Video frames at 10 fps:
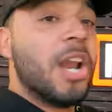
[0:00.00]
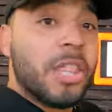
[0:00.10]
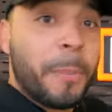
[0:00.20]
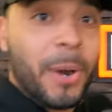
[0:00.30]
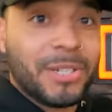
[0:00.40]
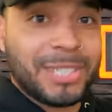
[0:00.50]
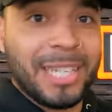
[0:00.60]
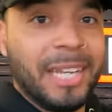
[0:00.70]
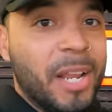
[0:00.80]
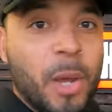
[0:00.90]
another
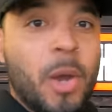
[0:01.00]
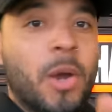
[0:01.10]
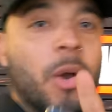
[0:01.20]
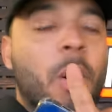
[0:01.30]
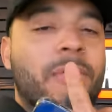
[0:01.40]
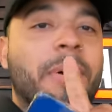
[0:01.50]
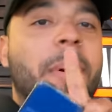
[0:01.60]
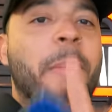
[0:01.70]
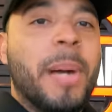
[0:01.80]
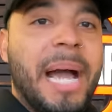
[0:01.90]
person going from
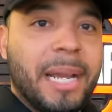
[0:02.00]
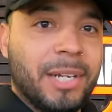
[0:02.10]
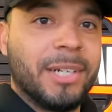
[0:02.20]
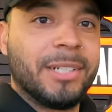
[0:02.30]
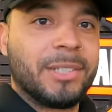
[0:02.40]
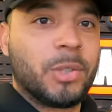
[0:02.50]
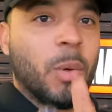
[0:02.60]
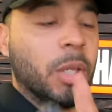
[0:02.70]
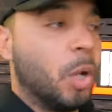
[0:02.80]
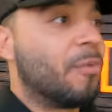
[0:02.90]
a bagger to
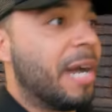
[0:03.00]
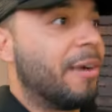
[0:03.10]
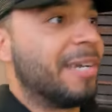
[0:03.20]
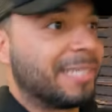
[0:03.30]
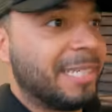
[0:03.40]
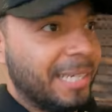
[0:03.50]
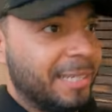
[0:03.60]
a lowrider ST.